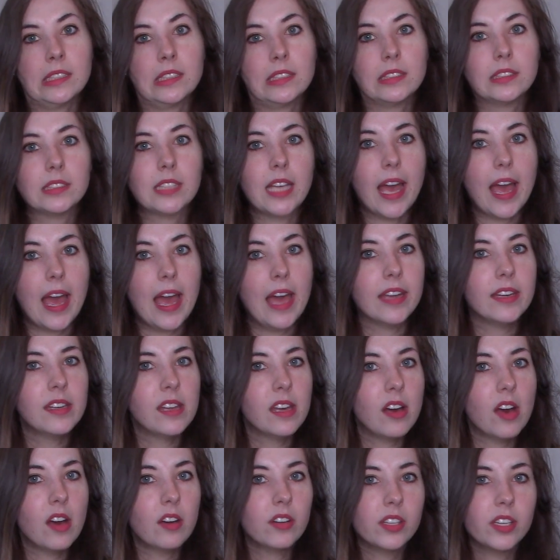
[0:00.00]

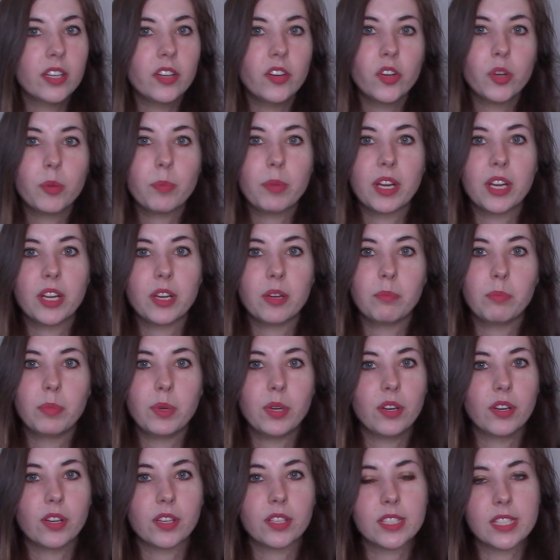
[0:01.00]
10 Elin Hilderbrand
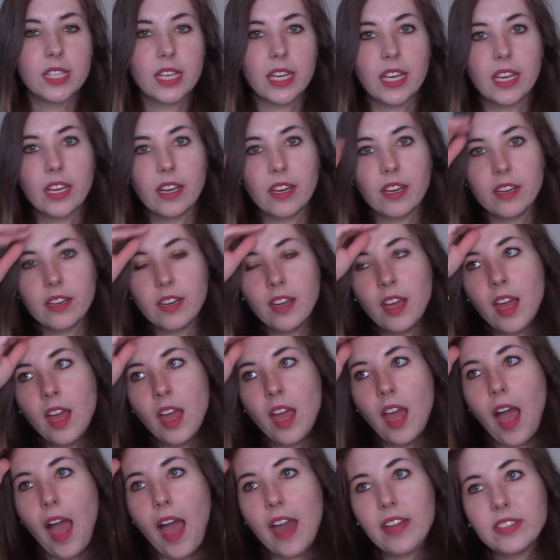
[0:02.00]
books, and
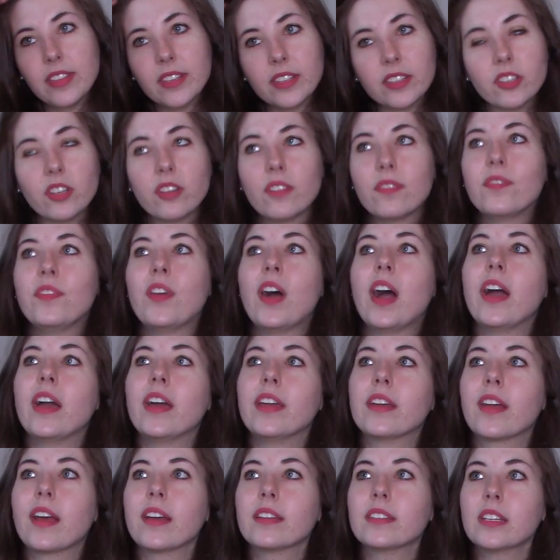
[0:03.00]
I think they're
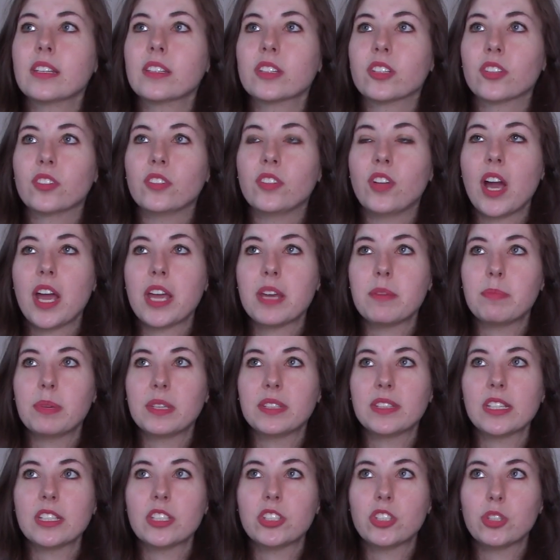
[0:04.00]
fun, I think they're light,
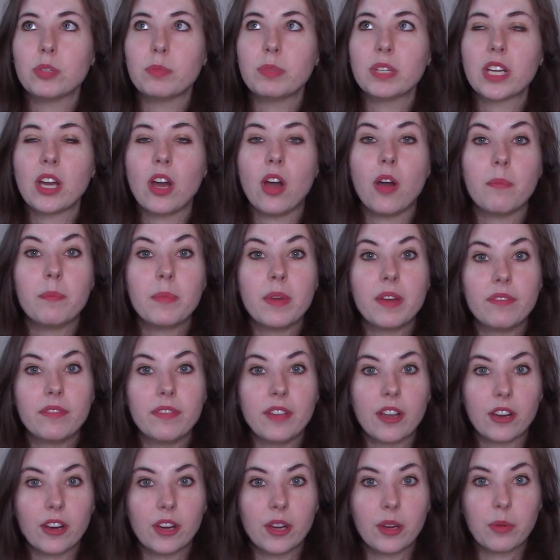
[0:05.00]
but they do become
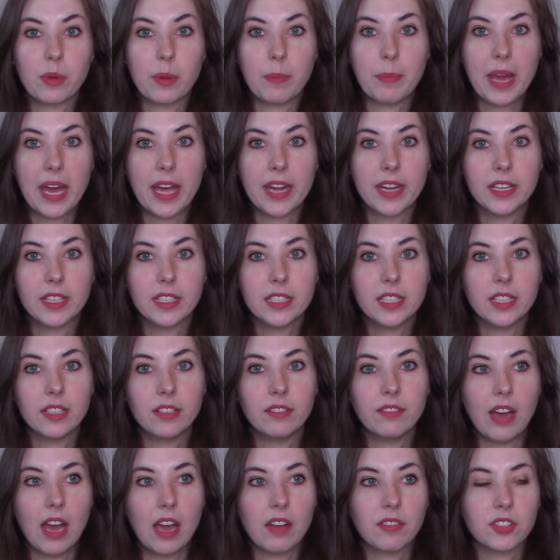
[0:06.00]
very
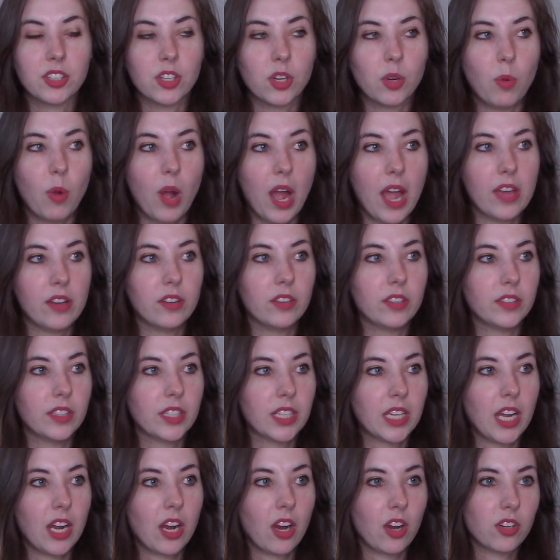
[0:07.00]
repetitive after a while, and
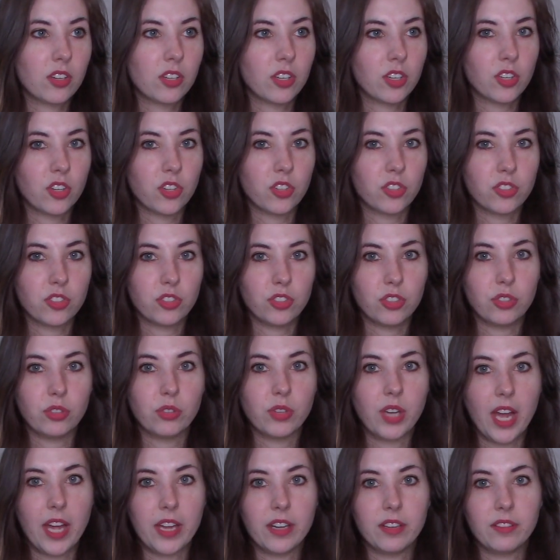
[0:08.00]
the characters
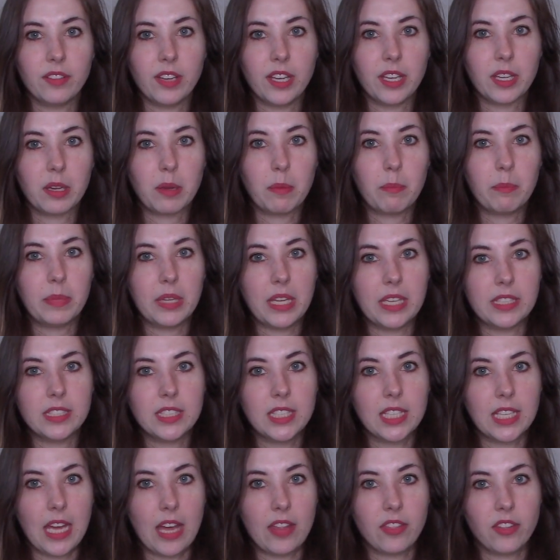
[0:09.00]
do kind of like blend
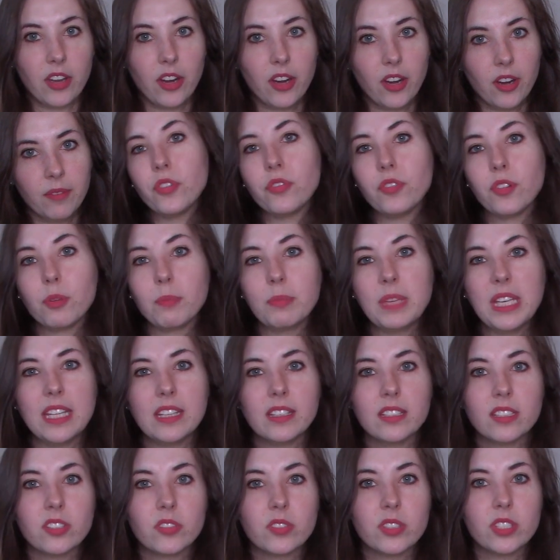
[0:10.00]
together. For me,
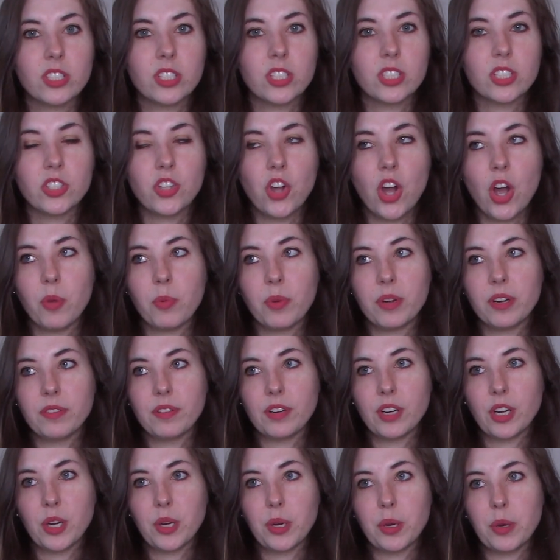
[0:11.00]
this was just not one
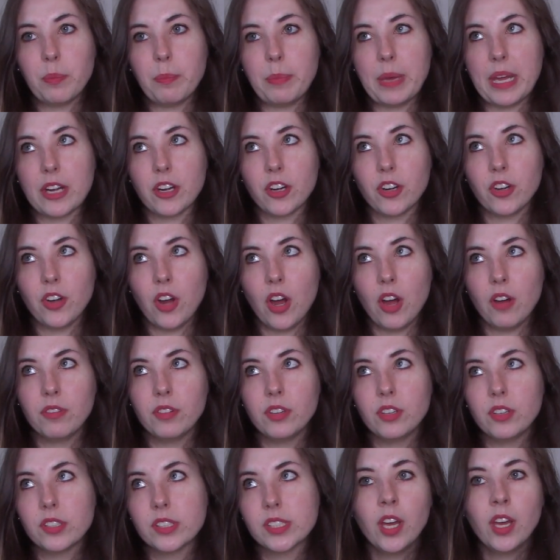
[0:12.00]
of her better
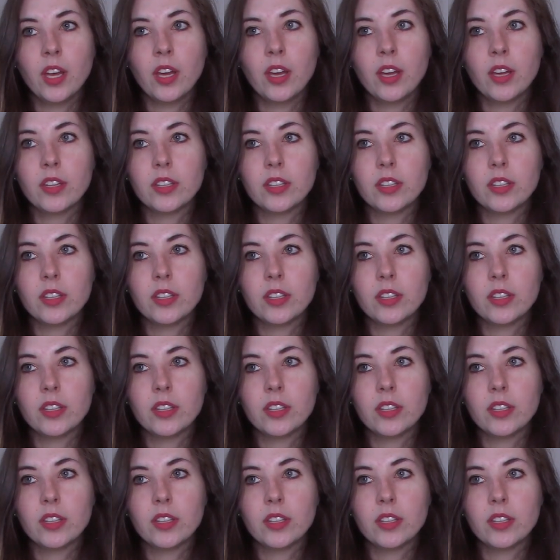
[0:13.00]
novels.